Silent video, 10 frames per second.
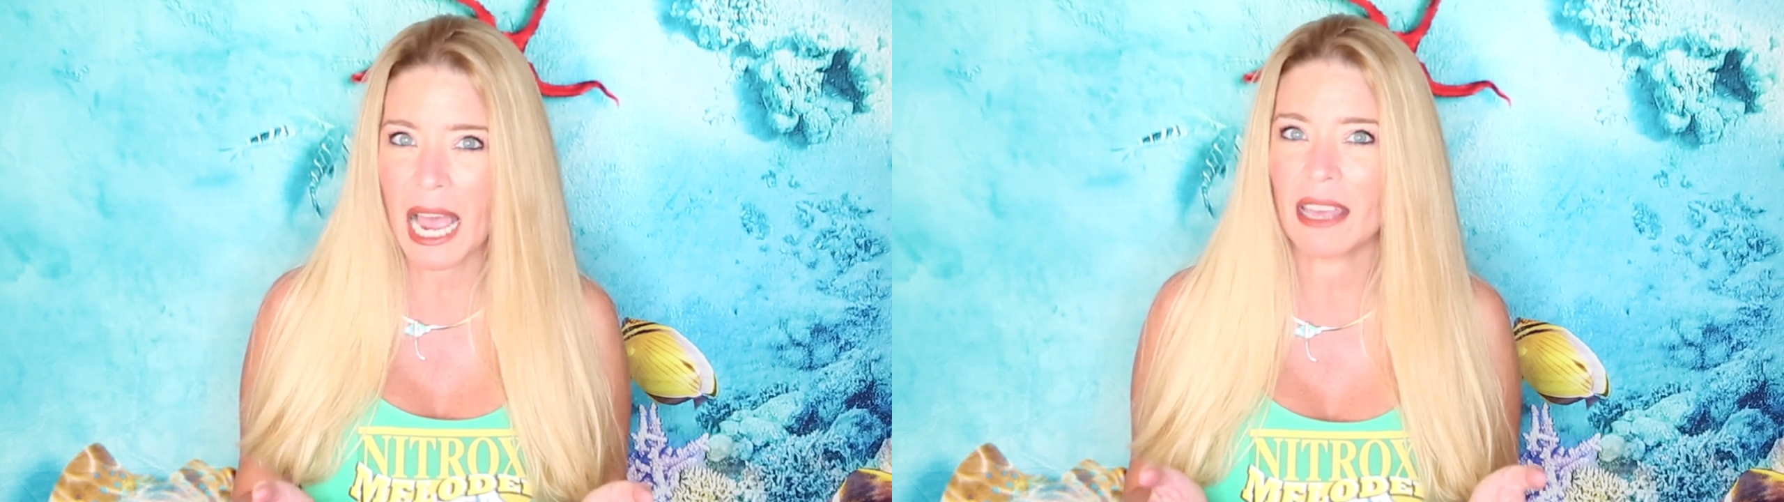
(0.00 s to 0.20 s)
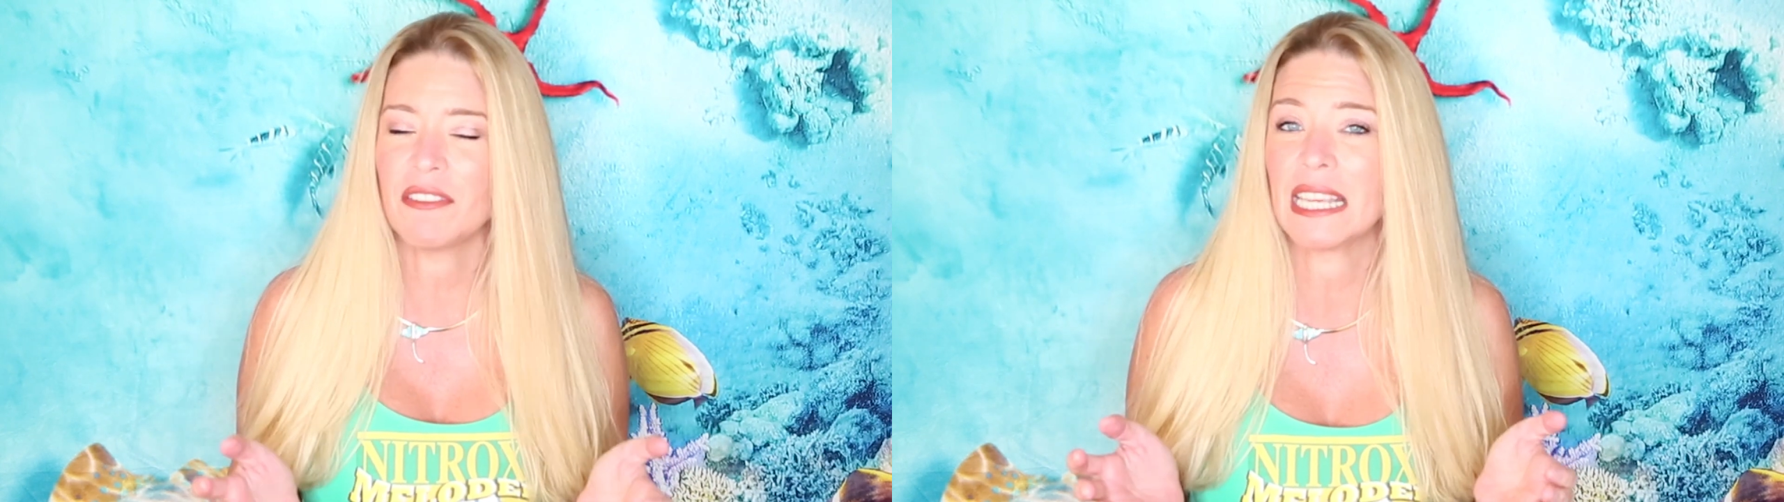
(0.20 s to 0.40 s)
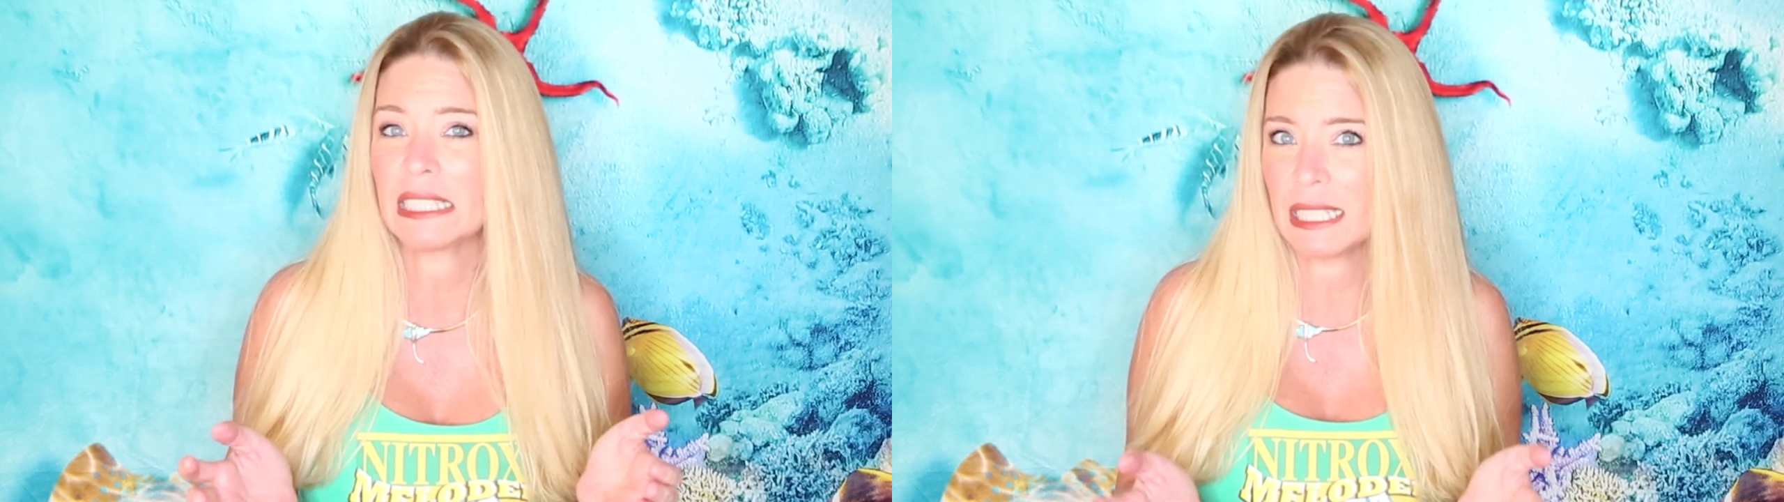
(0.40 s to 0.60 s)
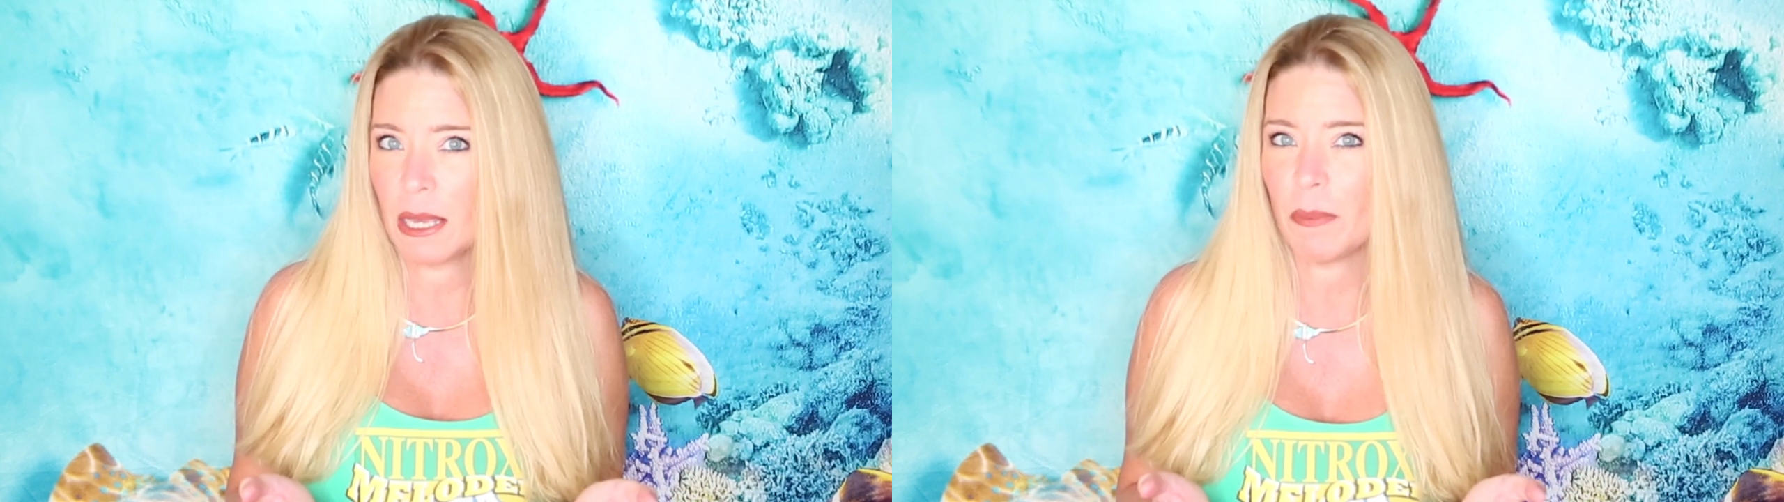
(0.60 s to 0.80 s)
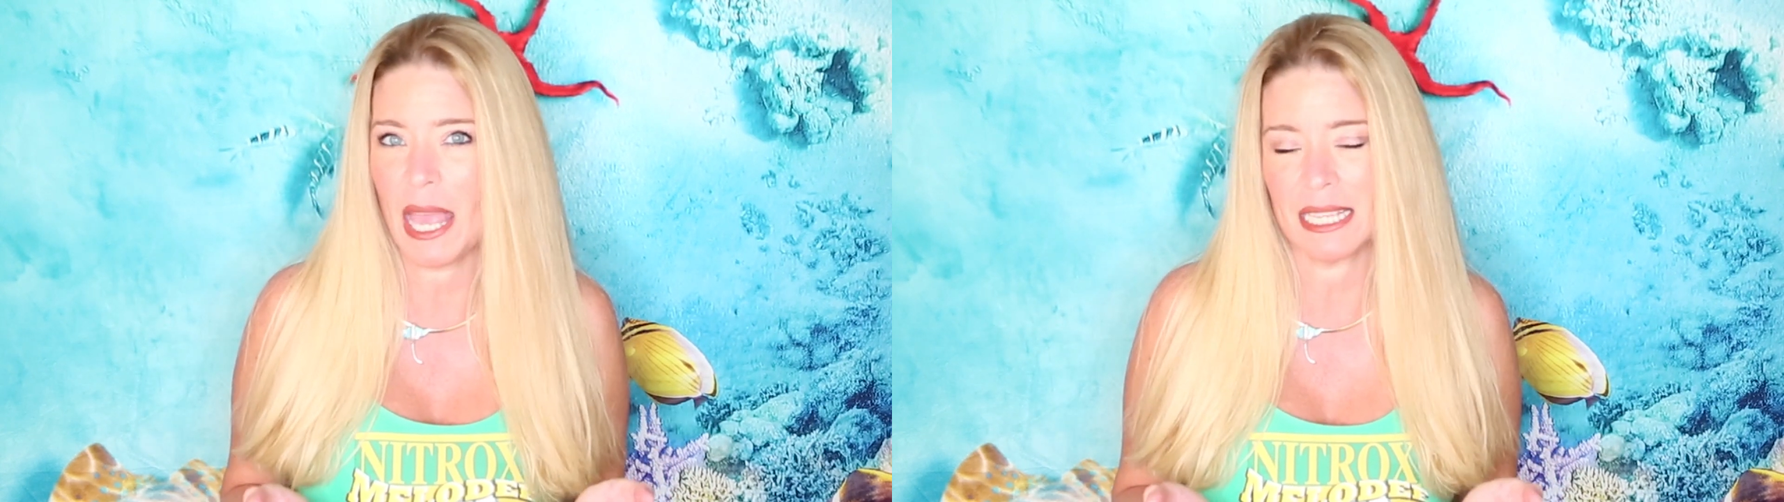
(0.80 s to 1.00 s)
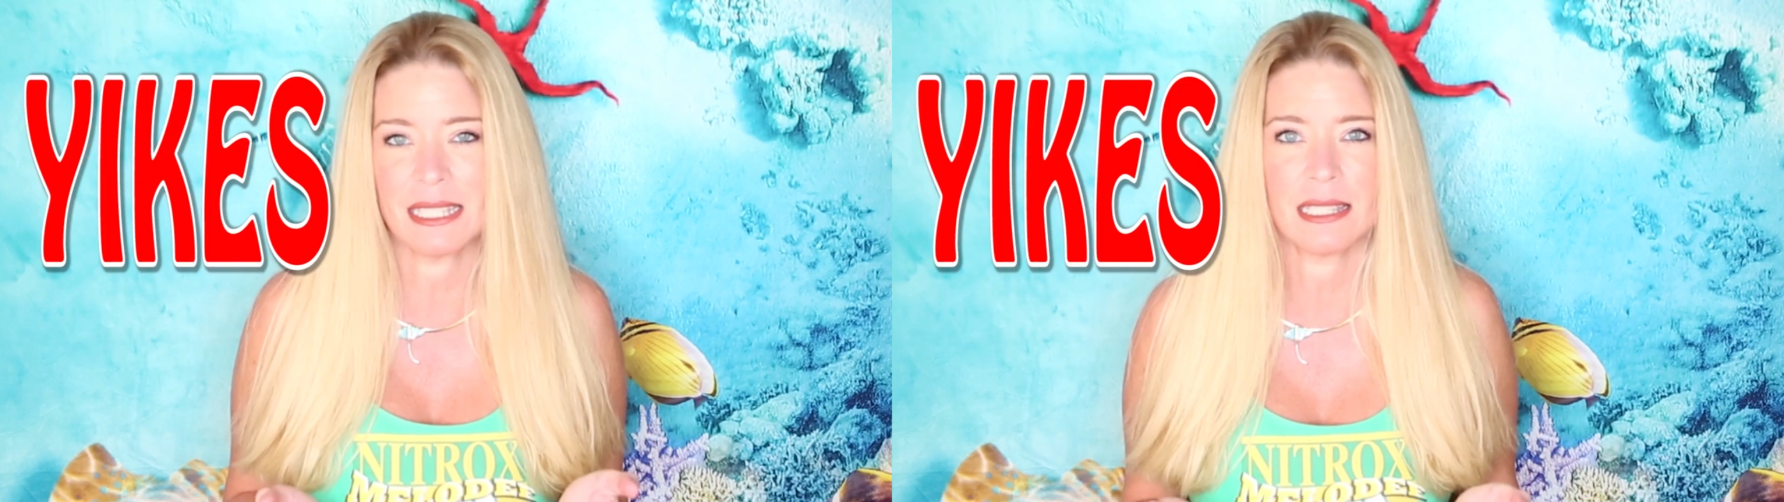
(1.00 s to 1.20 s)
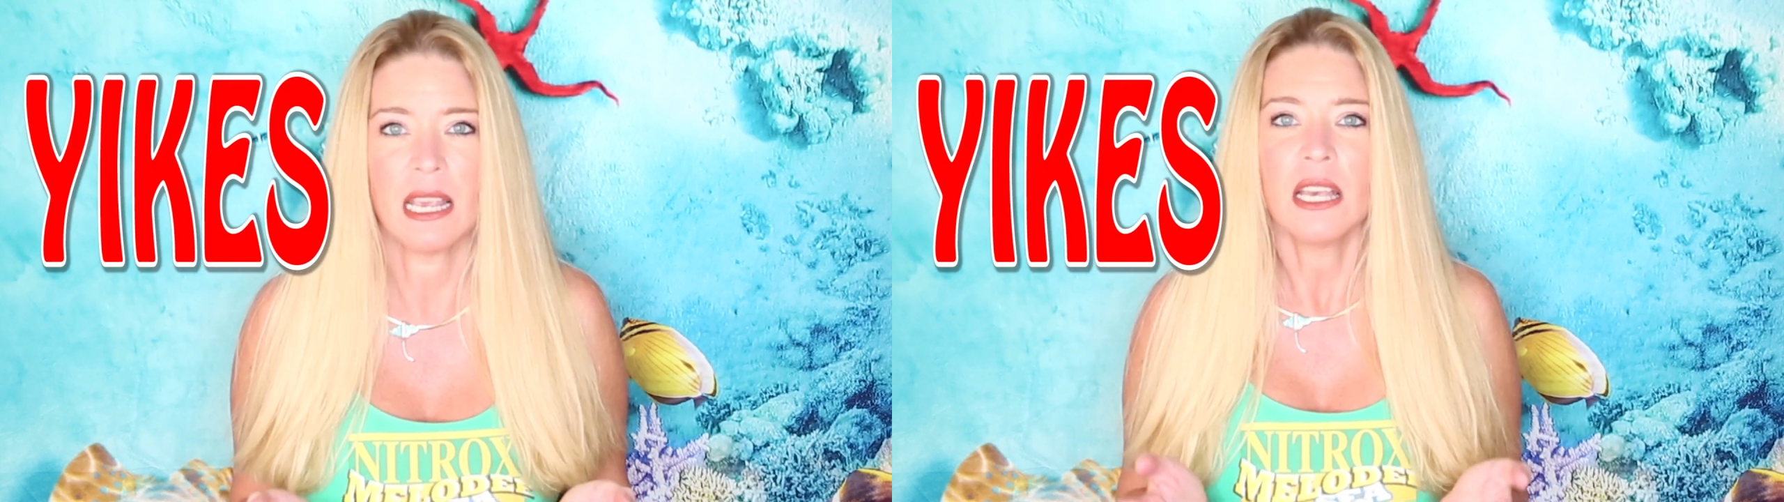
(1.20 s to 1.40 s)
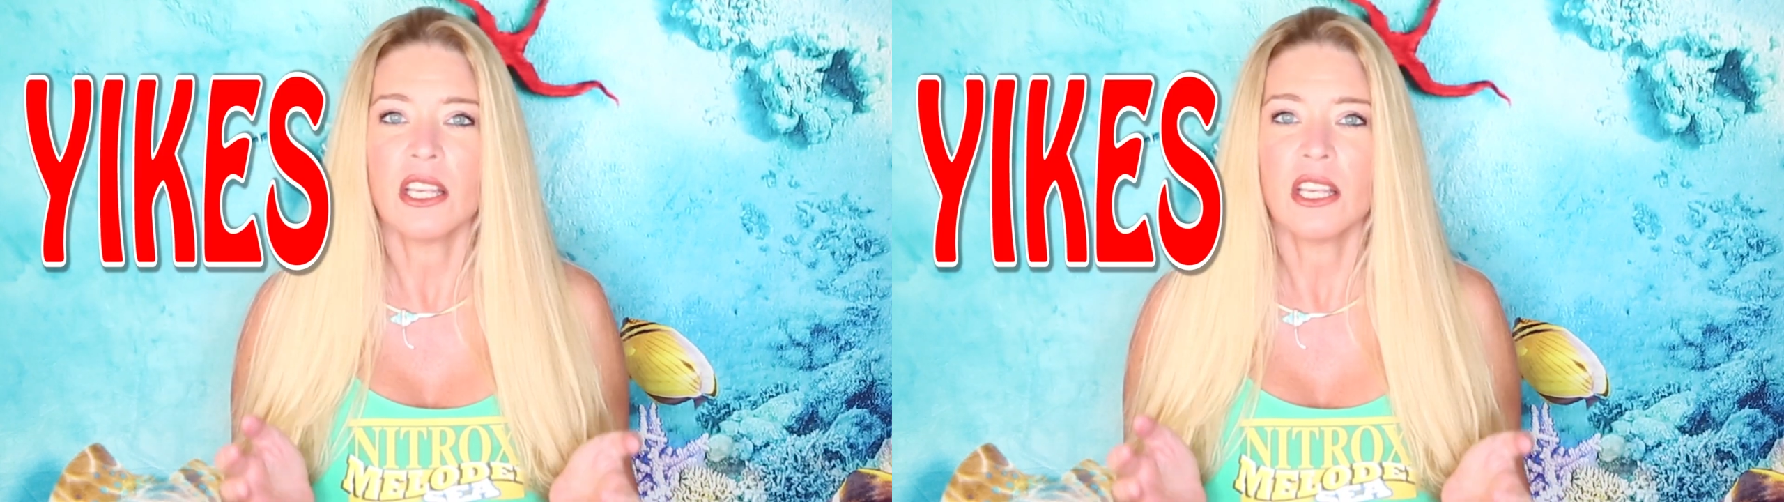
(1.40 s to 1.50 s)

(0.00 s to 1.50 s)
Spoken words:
diving limits.